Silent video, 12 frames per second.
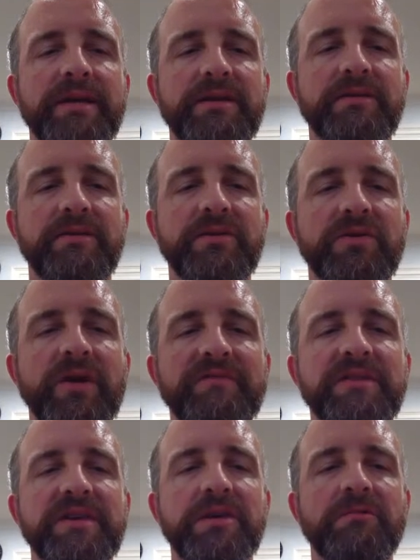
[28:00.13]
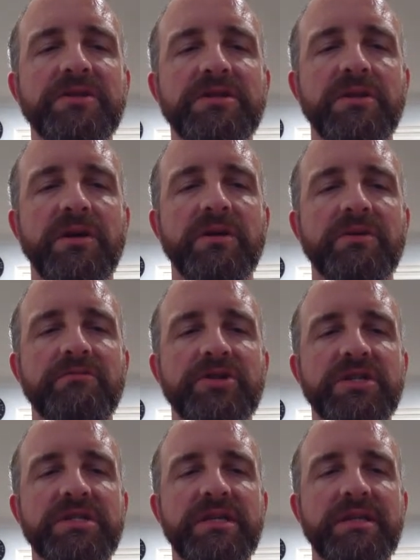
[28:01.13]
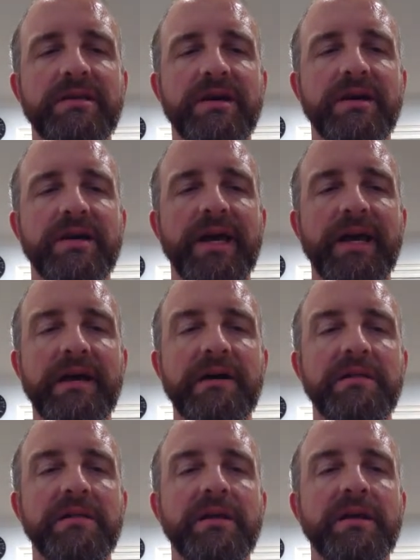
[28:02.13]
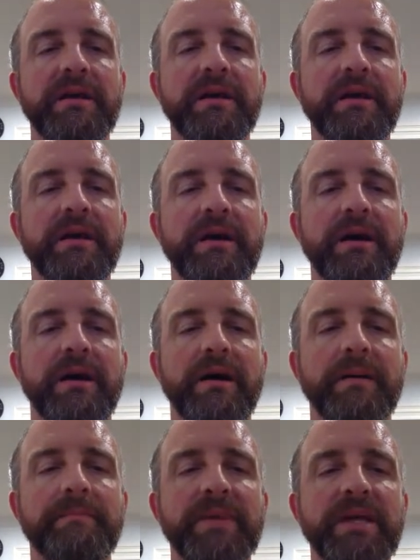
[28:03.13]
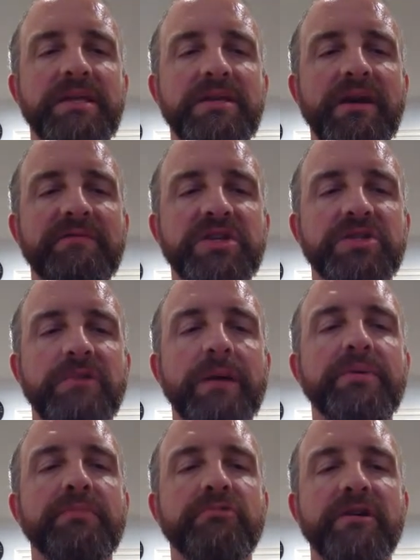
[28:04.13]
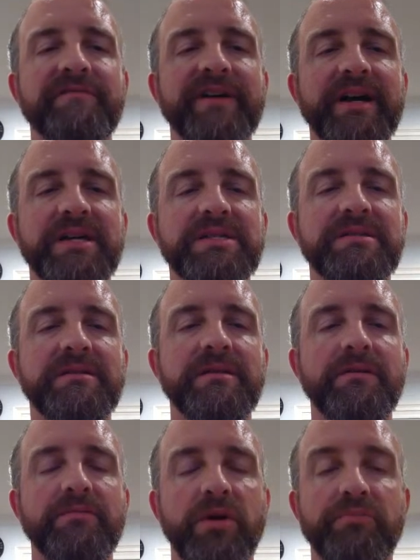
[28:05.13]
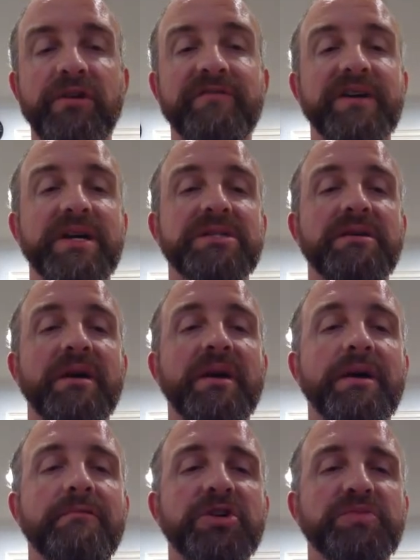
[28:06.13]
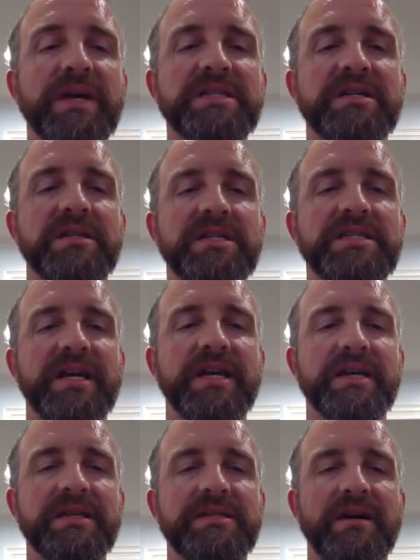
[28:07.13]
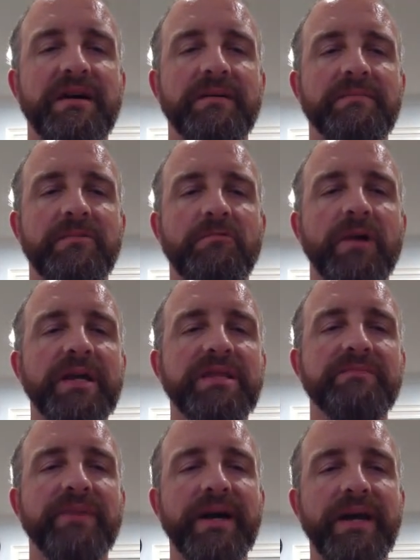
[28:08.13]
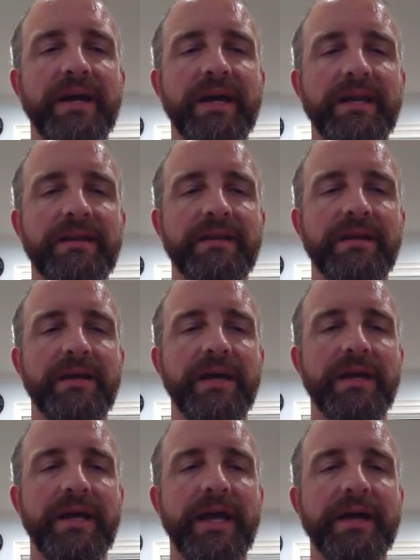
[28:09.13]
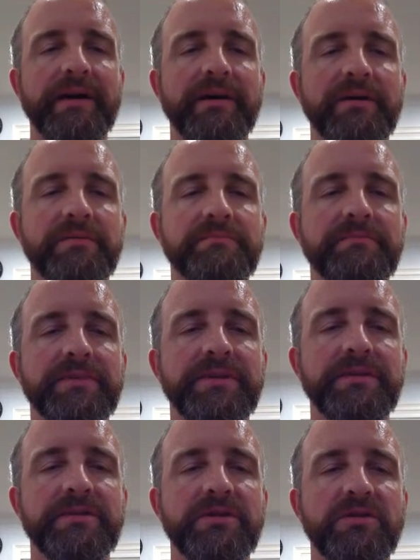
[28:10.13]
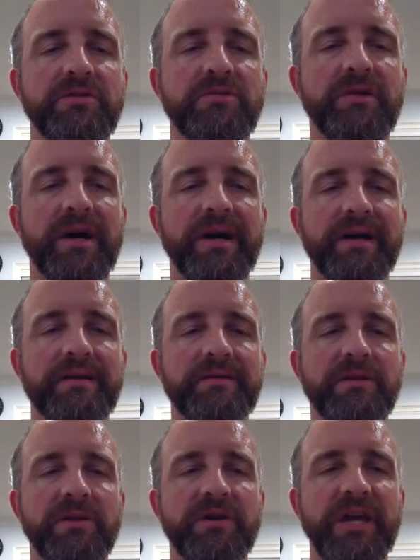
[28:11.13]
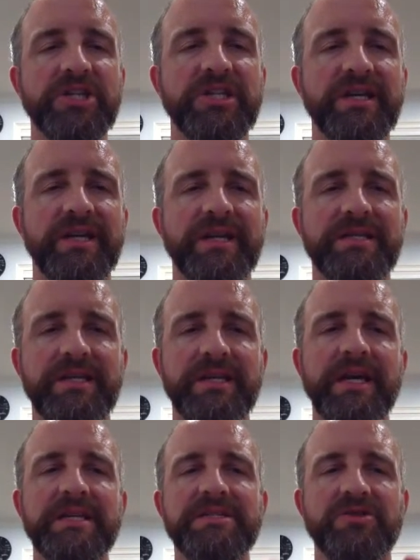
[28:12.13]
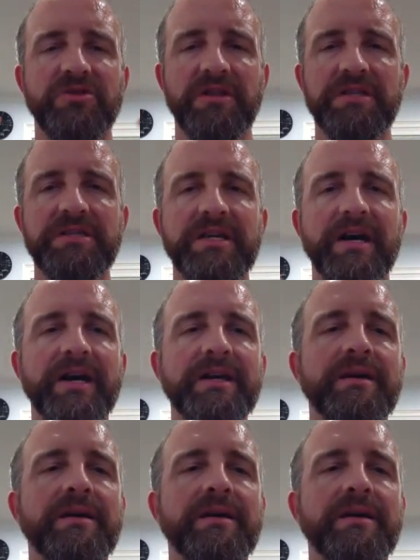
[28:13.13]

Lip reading: you have the thing you want to load, which is in AL. And then you have this rep prefix, which basically says write the byte in AL to the location that it's ES:DI,